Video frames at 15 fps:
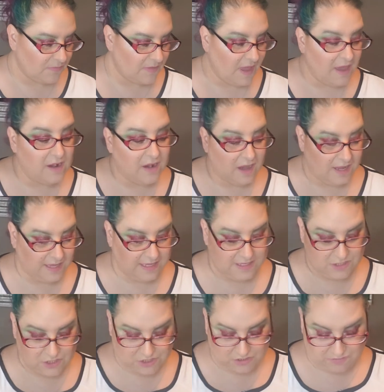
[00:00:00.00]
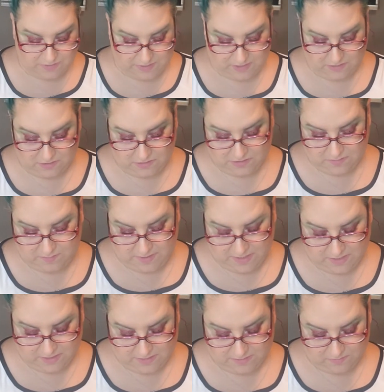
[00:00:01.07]
And I get just regulars
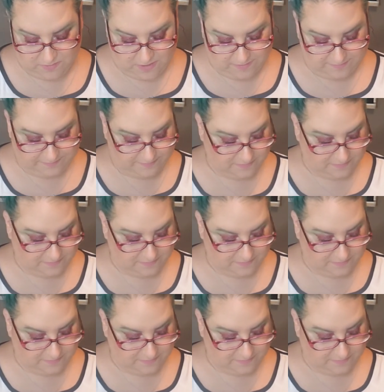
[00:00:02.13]
because, well,